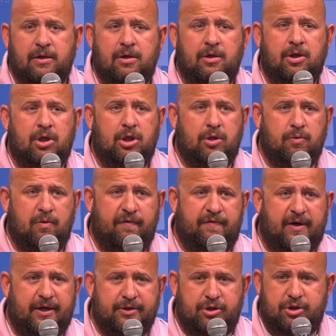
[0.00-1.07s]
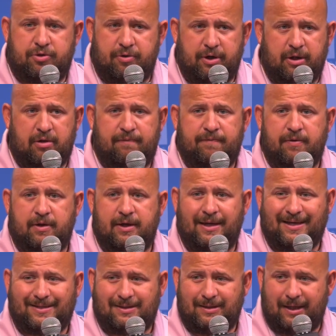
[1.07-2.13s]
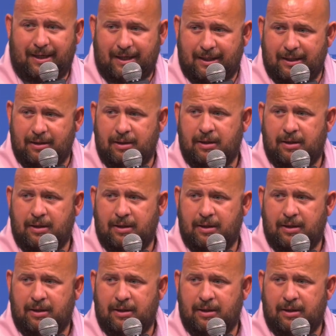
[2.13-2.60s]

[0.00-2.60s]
Mm-hmm. You will find strength for the next day